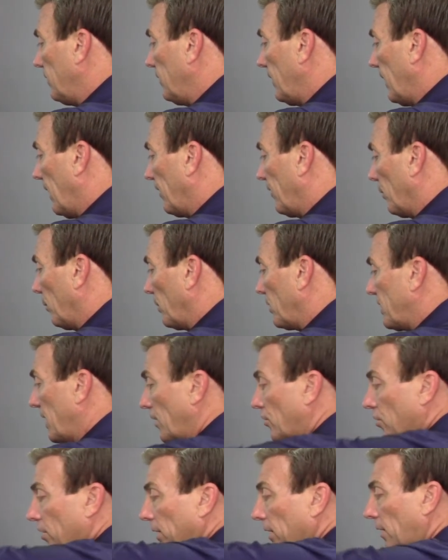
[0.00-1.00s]
at the
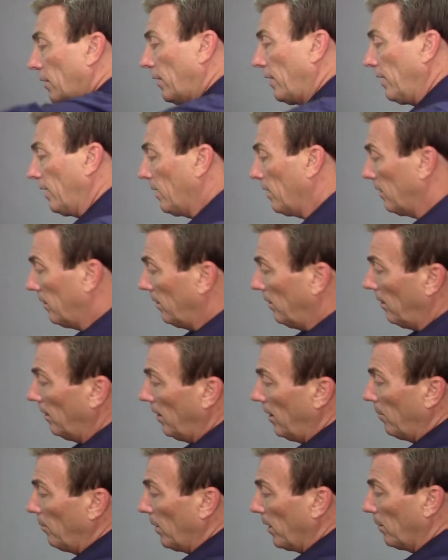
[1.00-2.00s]
recession area,
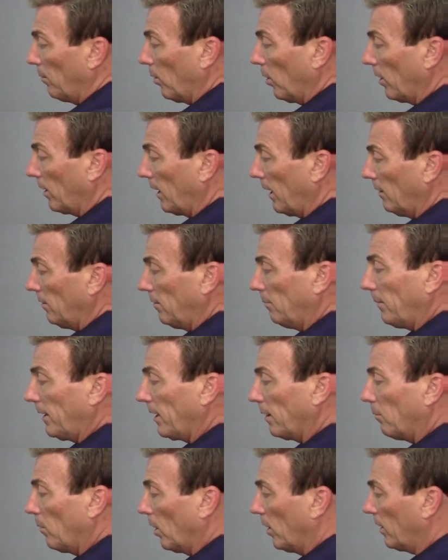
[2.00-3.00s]
make a mark
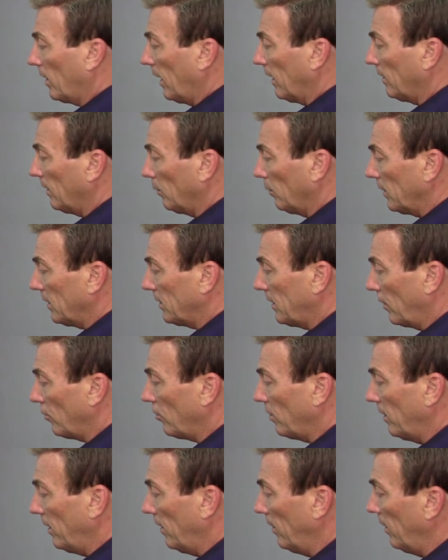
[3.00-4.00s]
at the
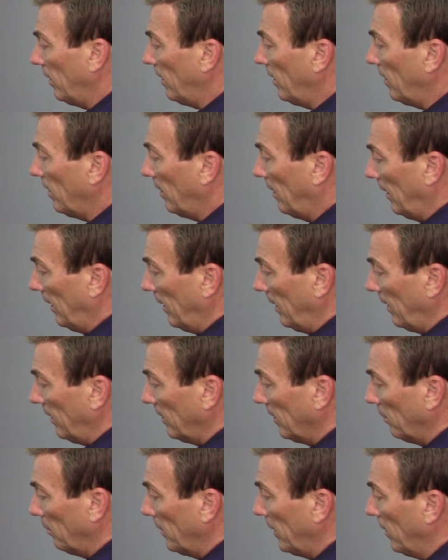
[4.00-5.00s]
recession area,
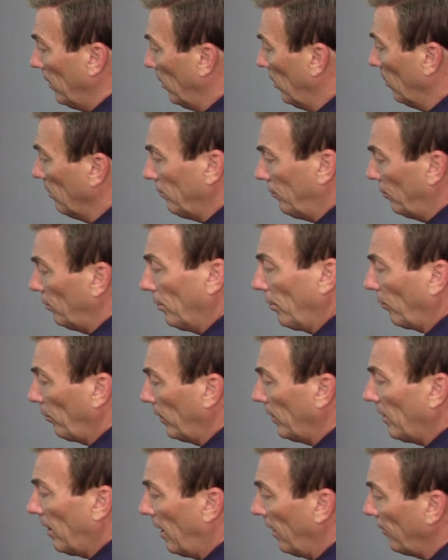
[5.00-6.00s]
in the middle, 2 or
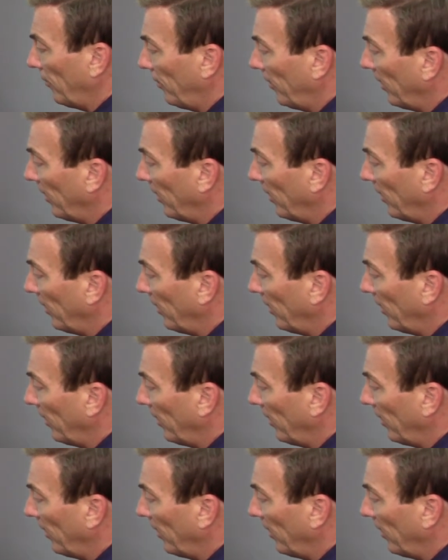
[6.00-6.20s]
3 dots. It